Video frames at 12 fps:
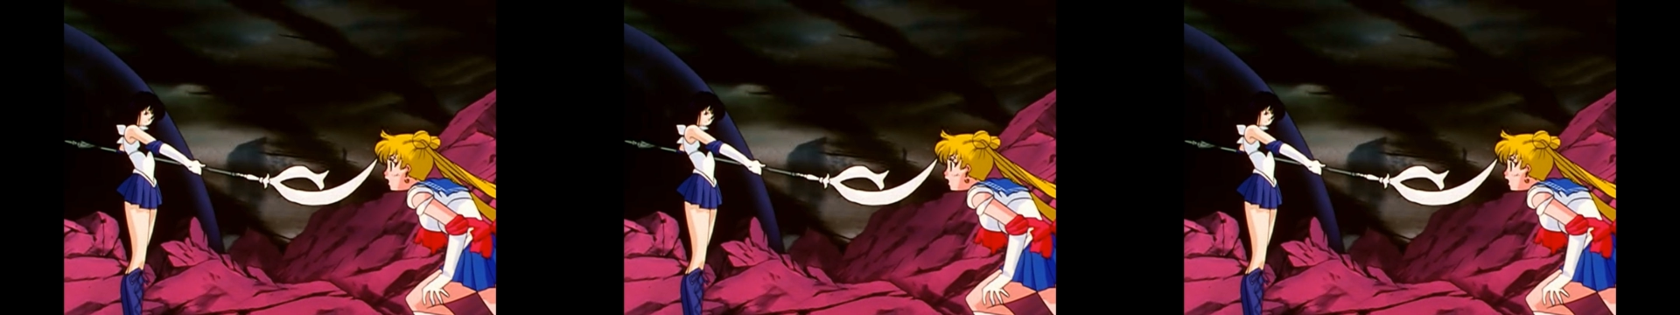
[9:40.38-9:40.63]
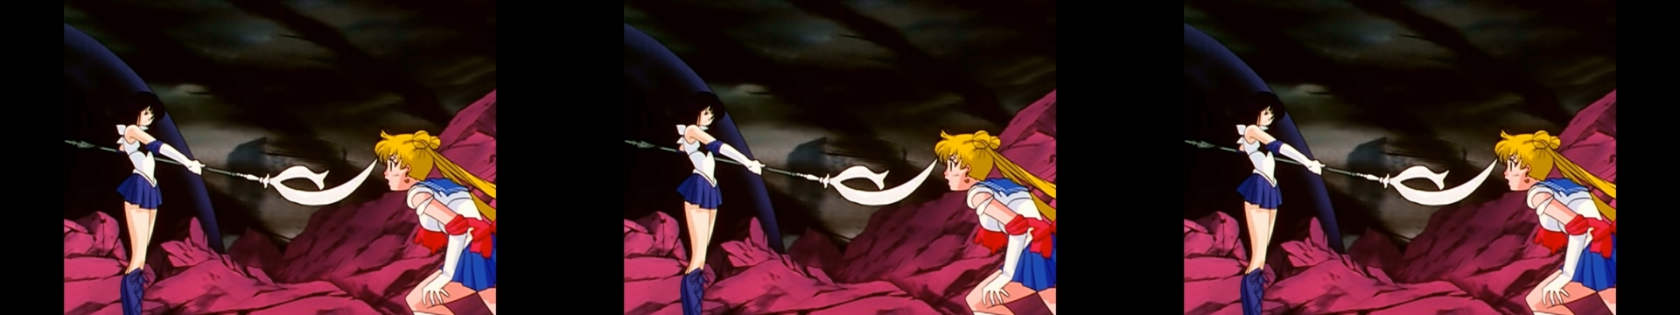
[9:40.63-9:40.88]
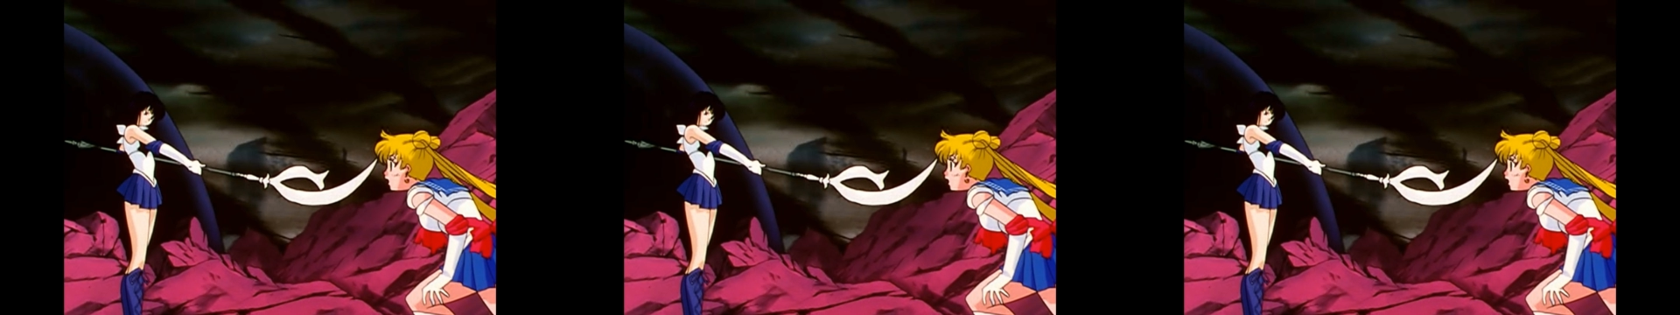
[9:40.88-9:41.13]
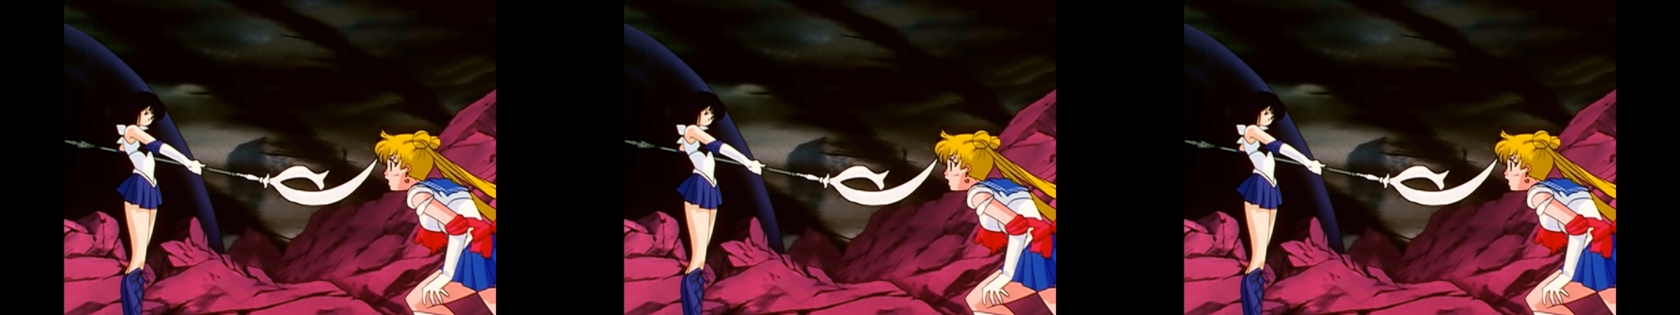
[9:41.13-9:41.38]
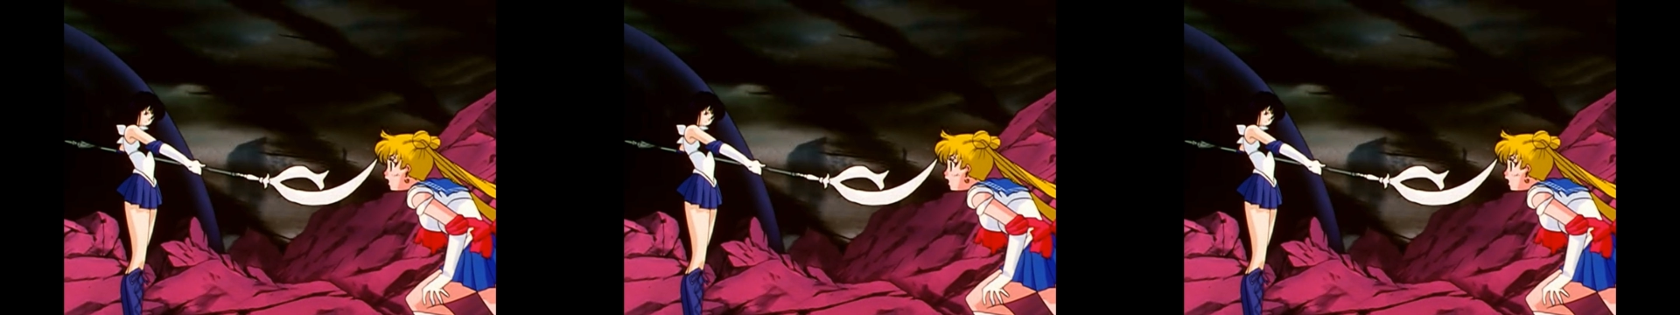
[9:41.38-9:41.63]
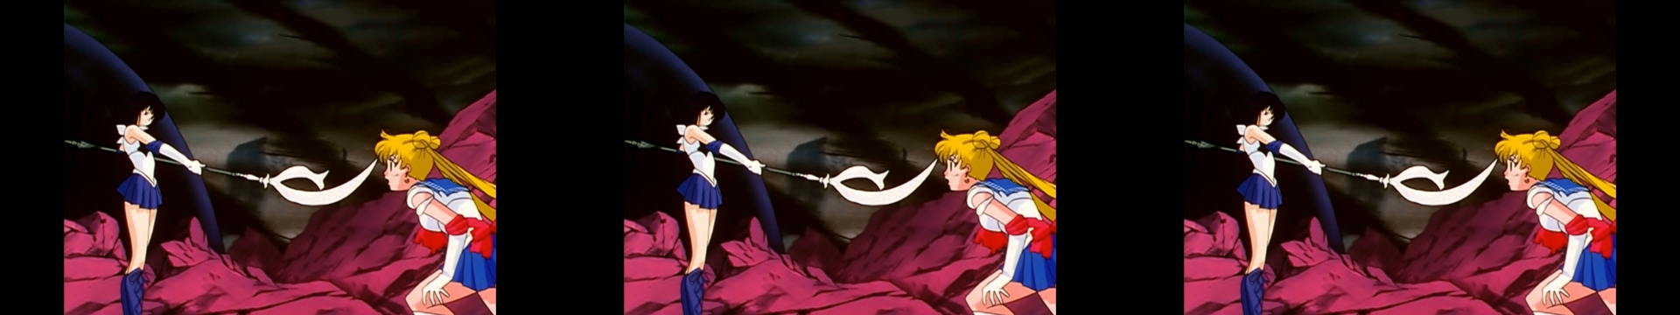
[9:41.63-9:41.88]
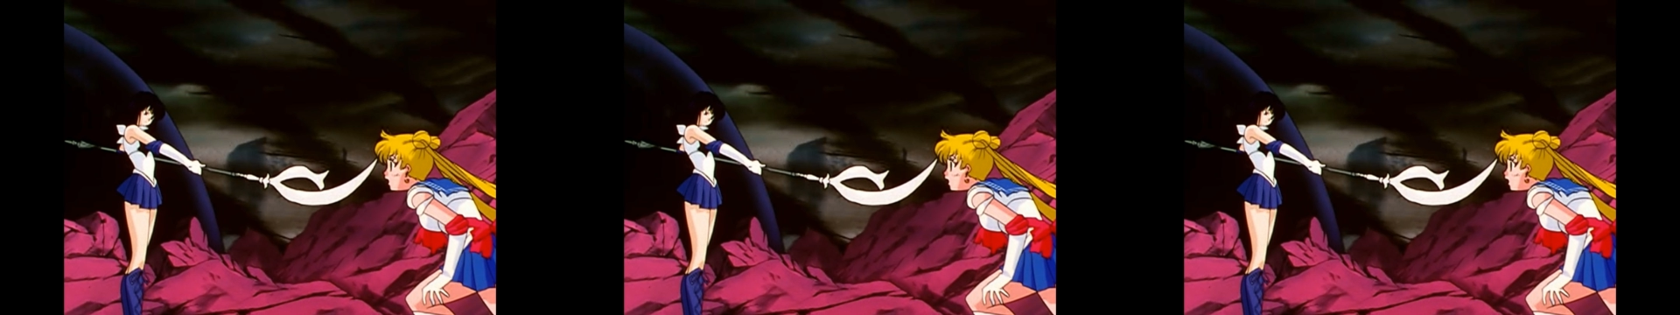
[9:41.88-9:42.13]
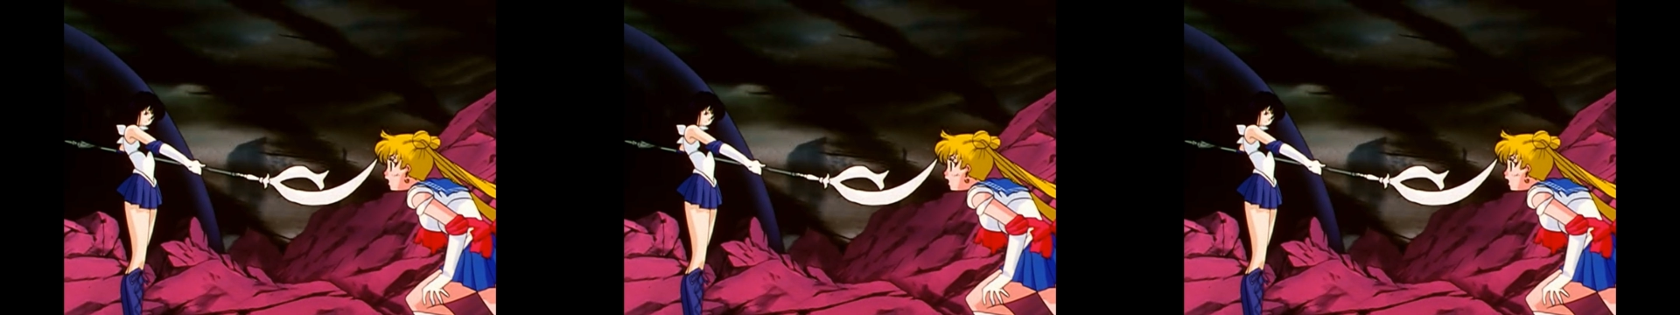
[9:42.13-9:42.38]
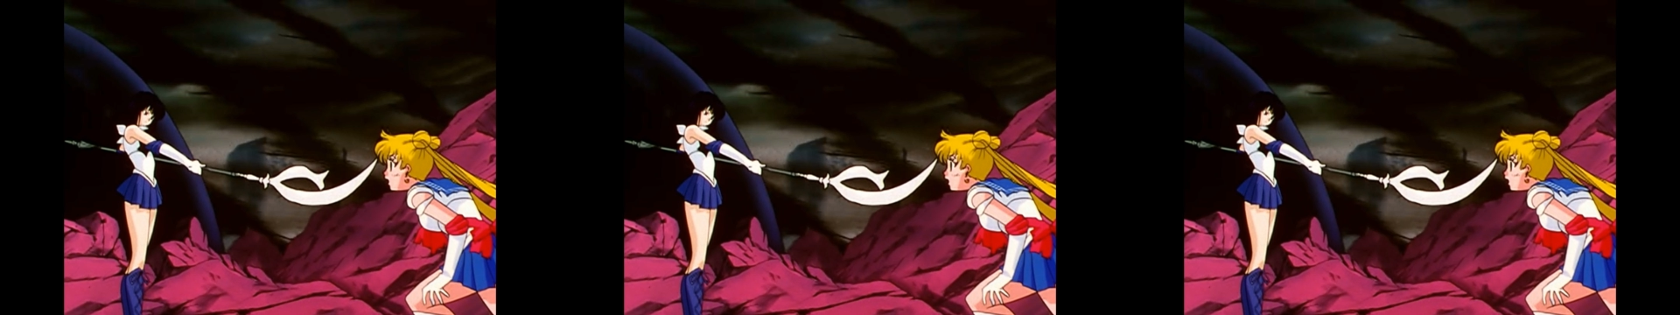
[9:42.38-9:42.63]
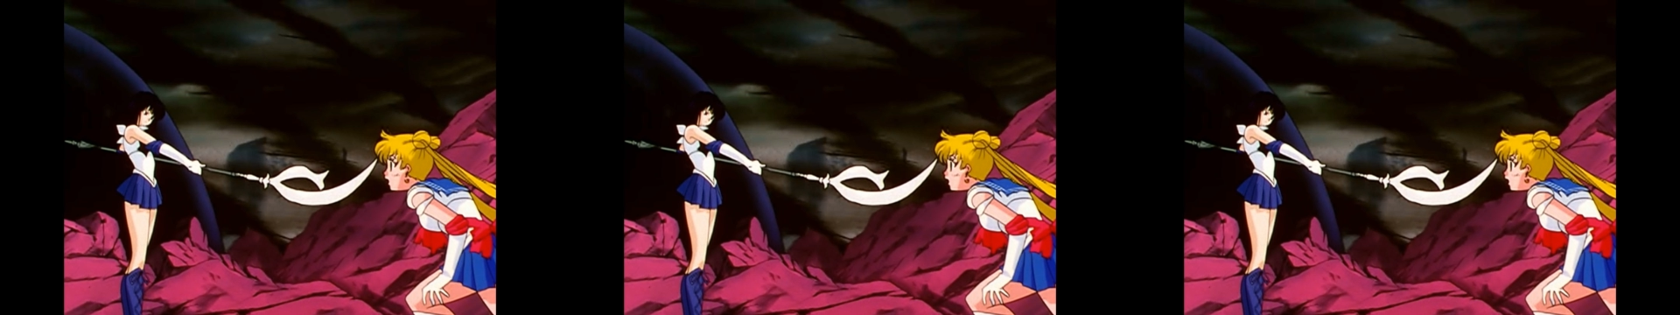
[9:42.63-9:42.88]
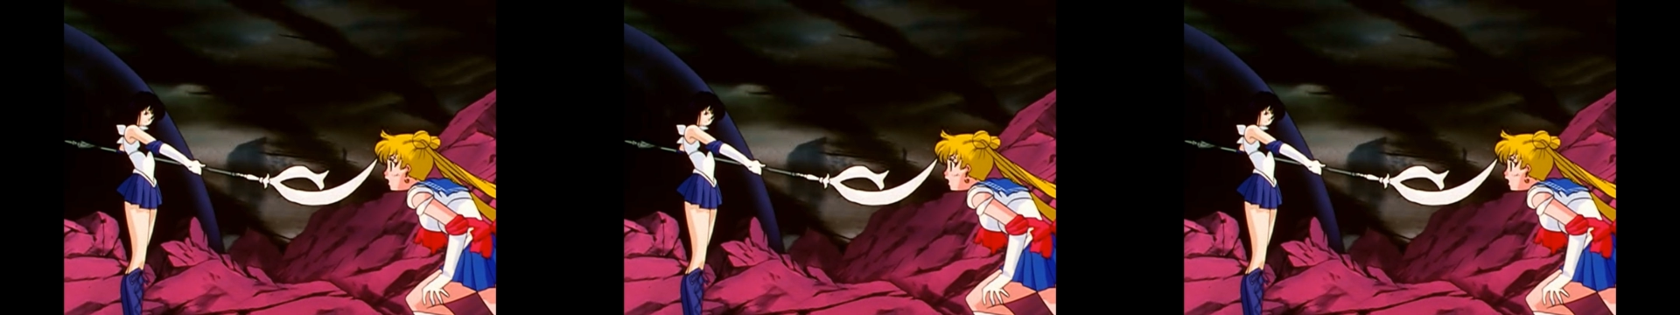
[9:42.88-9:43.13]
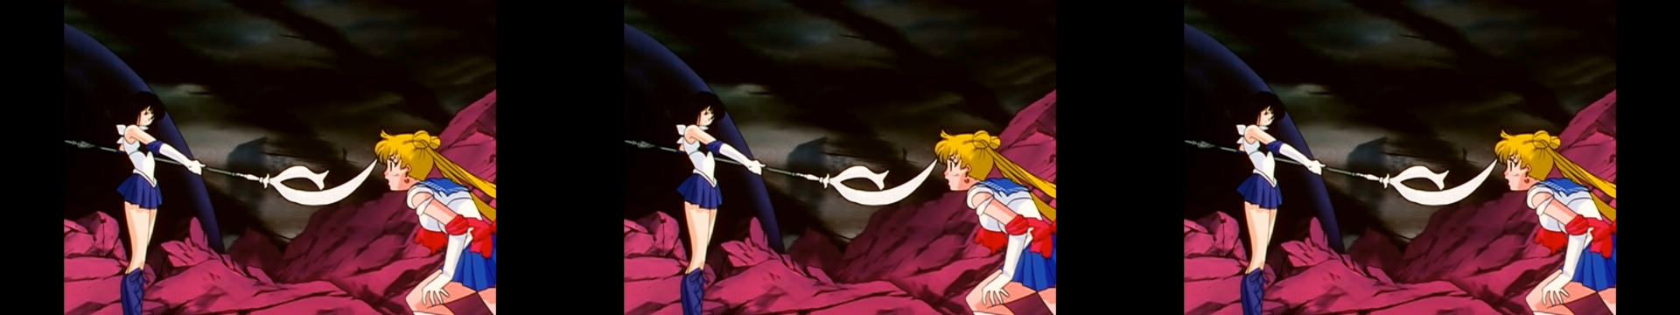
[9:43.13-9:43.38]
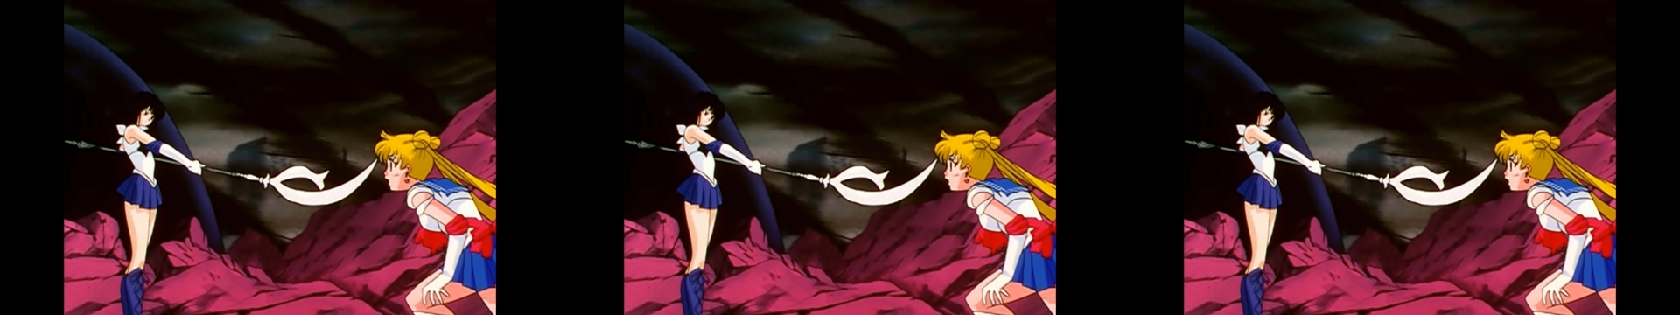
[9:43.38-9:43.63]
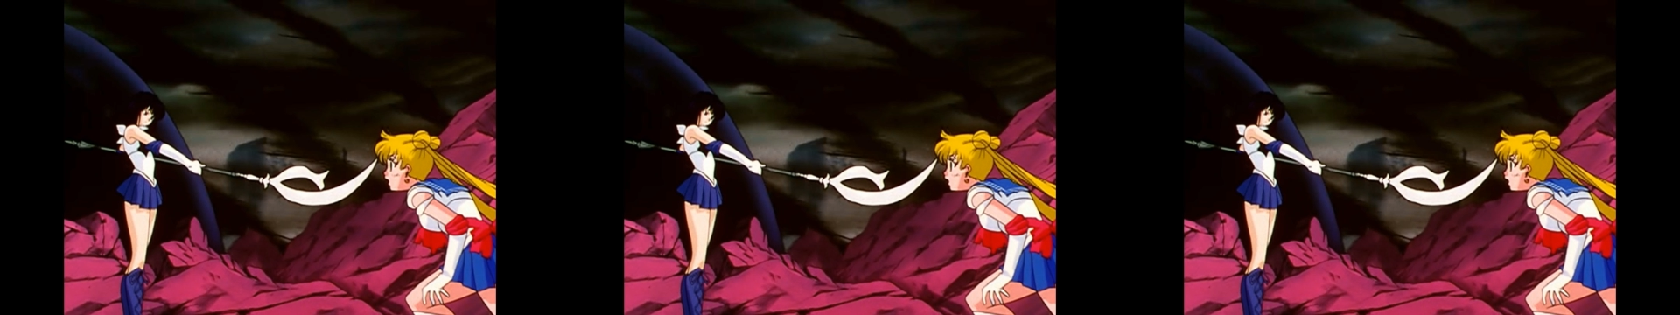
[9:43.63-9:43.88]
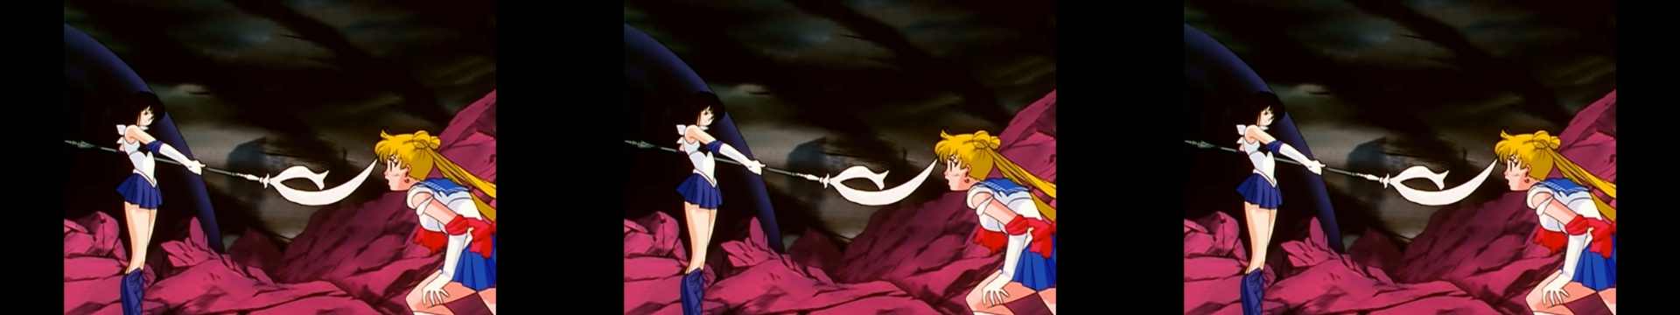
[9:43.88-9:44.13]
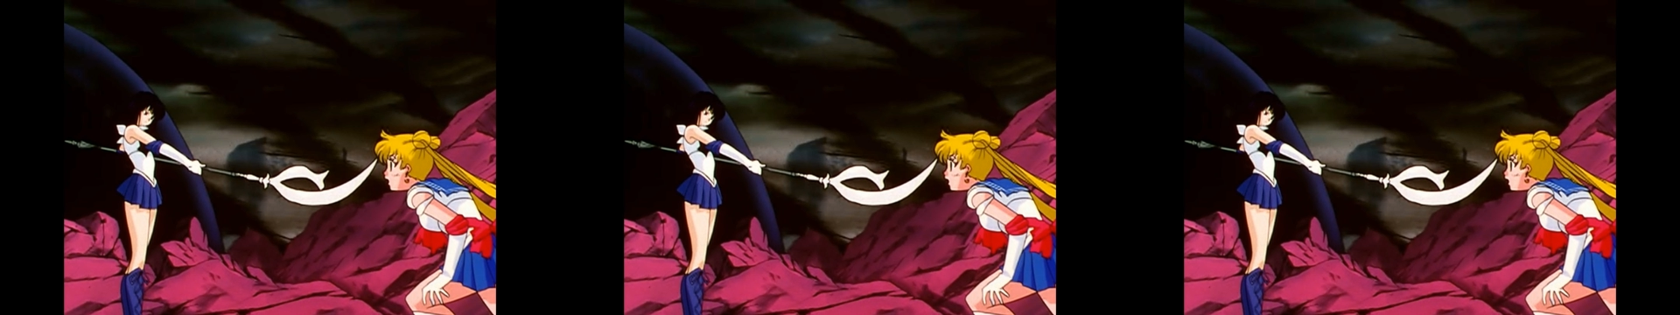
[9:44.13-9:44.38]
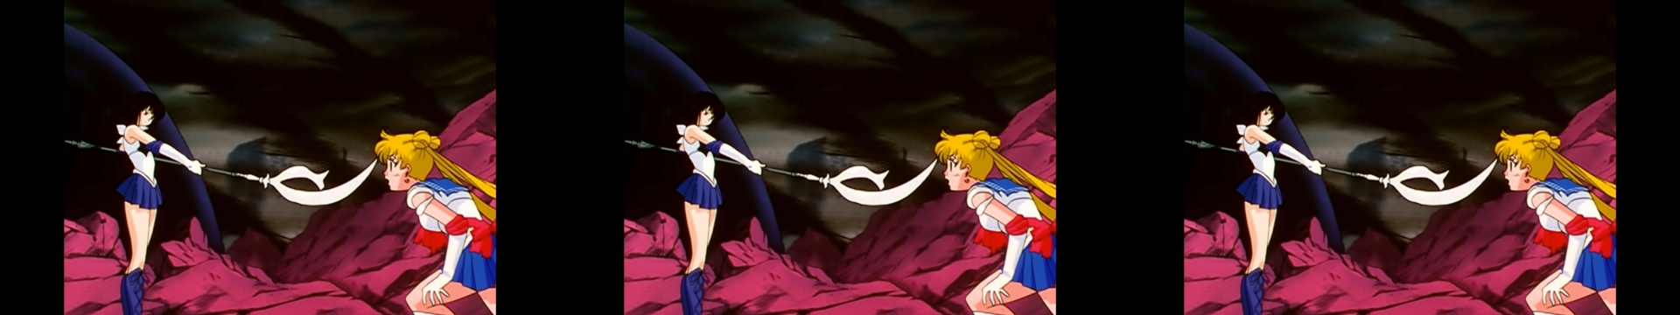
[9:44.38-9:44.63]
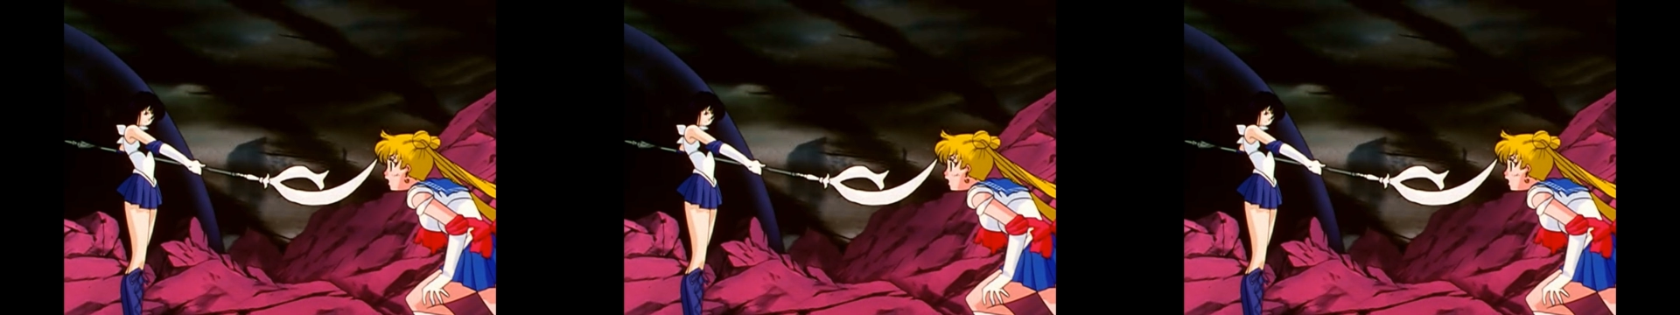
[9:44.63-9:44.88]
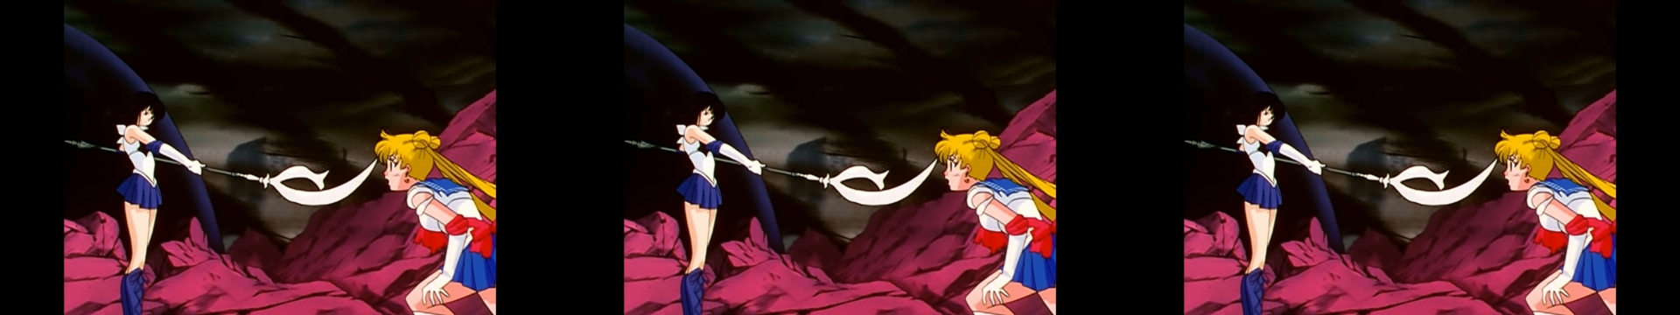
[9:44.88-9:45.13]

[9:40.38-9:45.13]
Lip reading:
(no speaker visible)